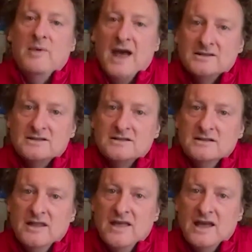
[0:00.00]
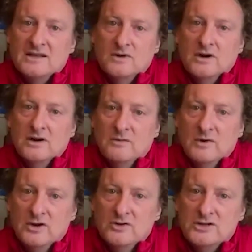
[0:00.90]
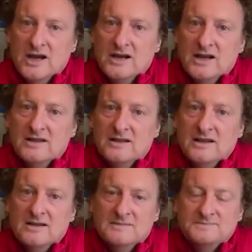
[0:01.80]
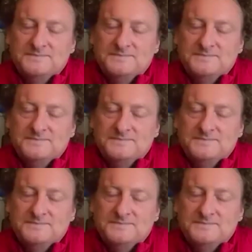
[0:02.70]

past? And that's where you shine, I think.